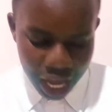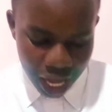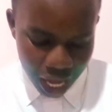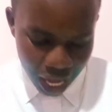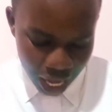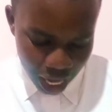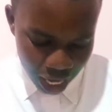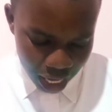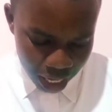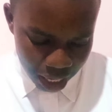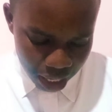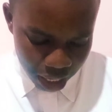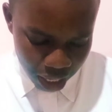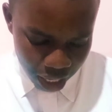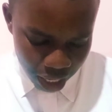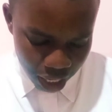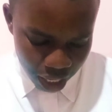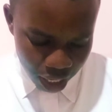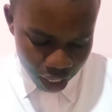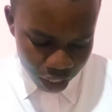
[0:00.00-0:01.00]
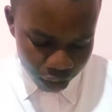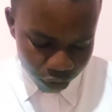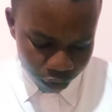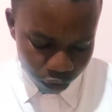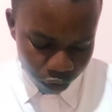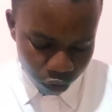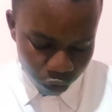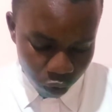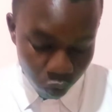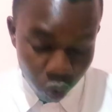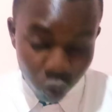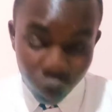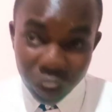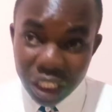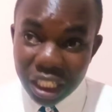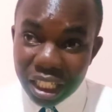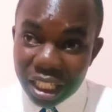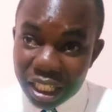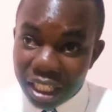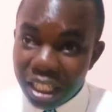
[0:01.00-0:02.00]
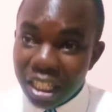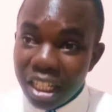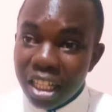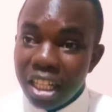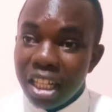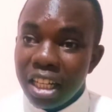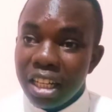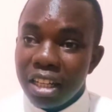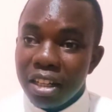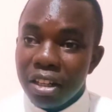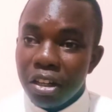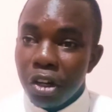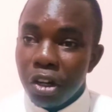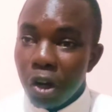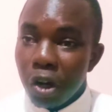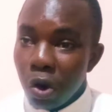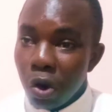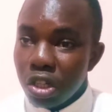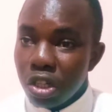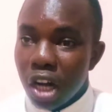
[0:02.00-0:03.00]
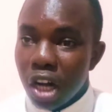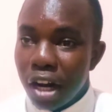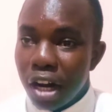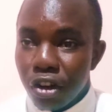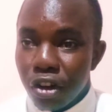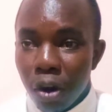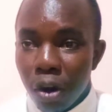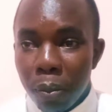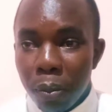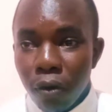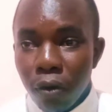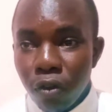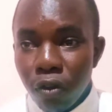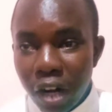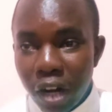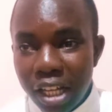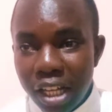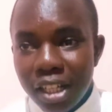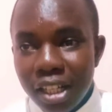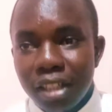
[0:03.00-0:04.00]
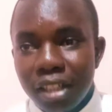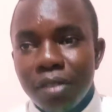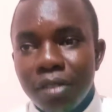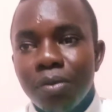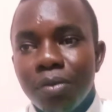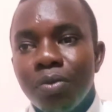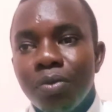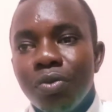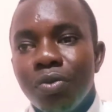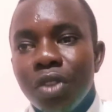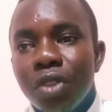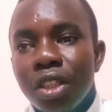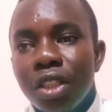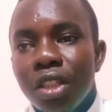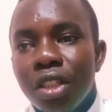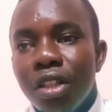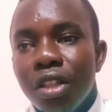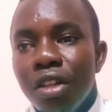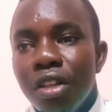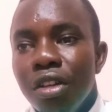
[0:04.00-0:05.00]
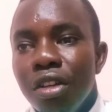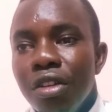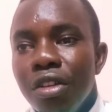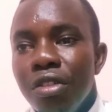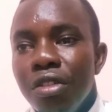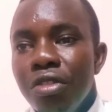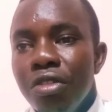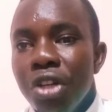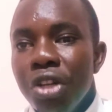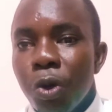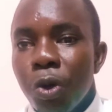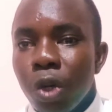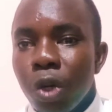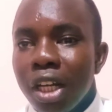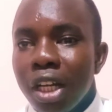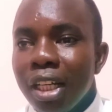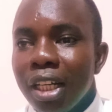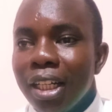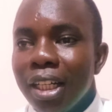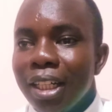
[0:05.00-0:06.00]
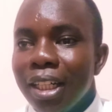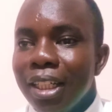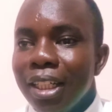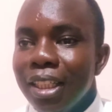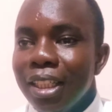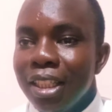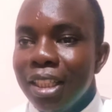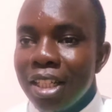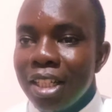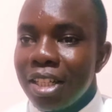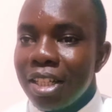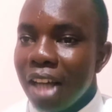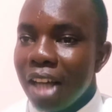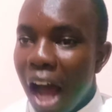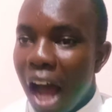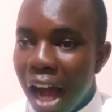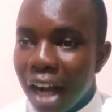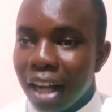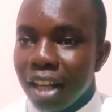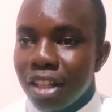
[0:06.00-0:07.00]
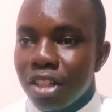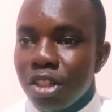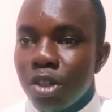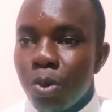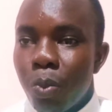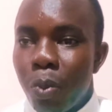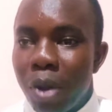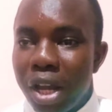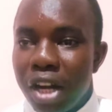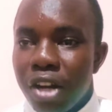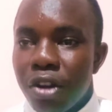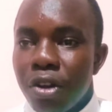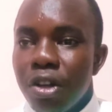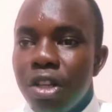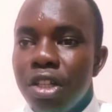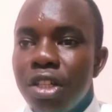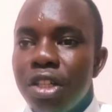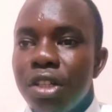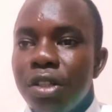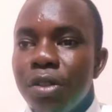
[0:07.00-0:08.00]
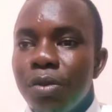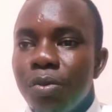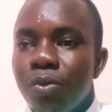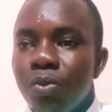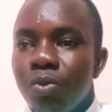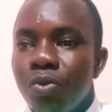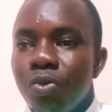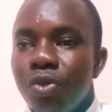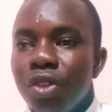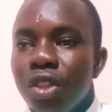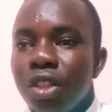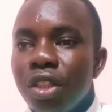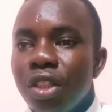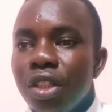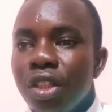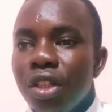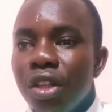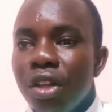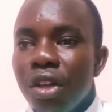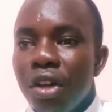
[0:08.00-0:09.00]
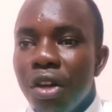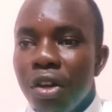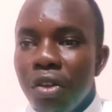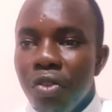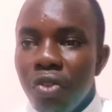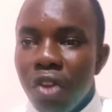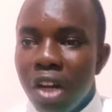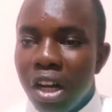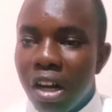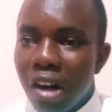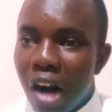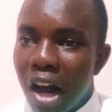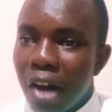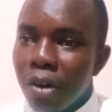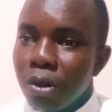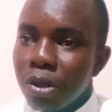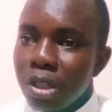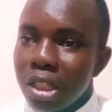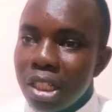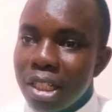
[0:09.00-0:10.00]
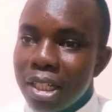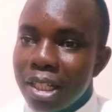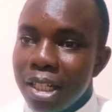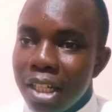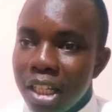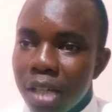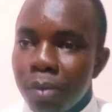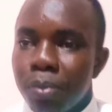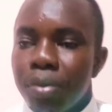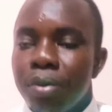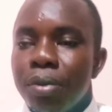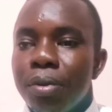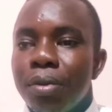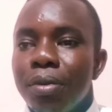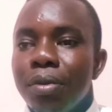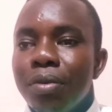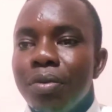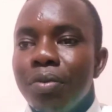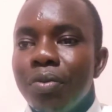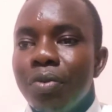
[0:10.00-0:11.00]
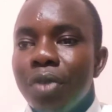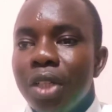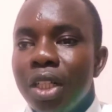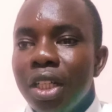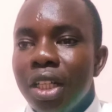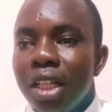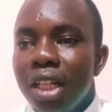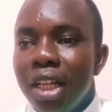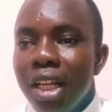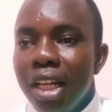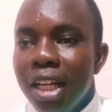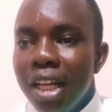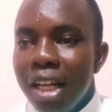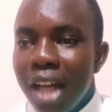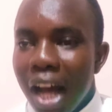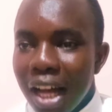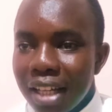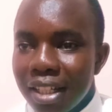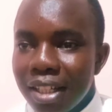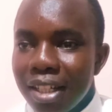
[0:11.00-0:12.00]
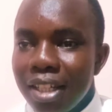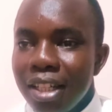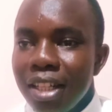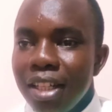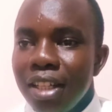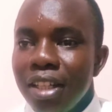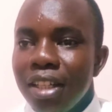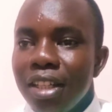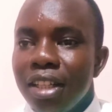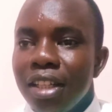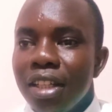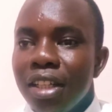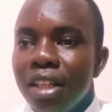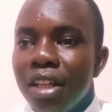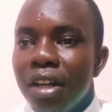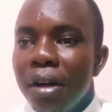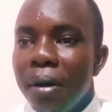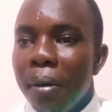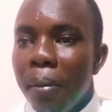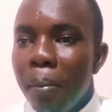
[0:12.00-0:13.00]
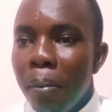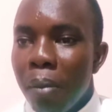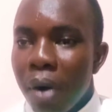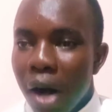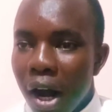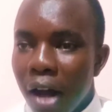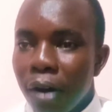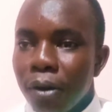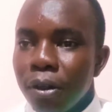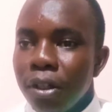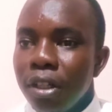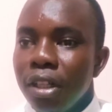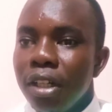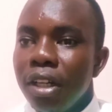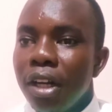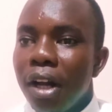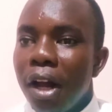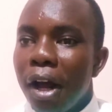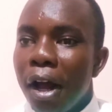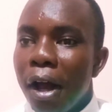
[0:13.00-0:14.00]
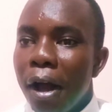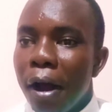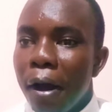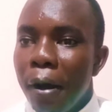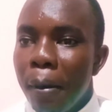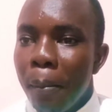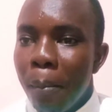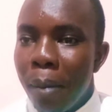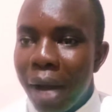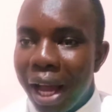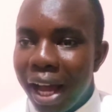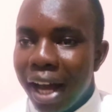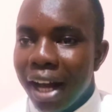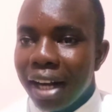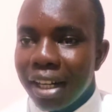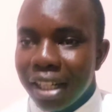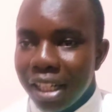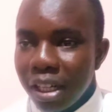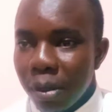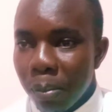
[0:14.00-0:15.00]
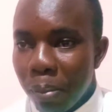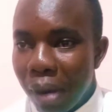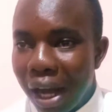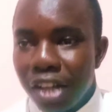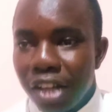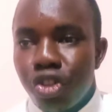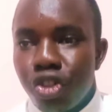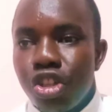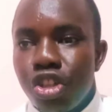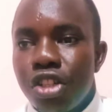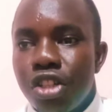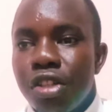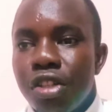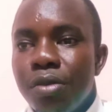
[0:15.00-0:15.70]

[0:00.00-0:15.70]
and uh, we see not a drop of rain during this August period. The ground is deep, dusty, brown, bare and parched.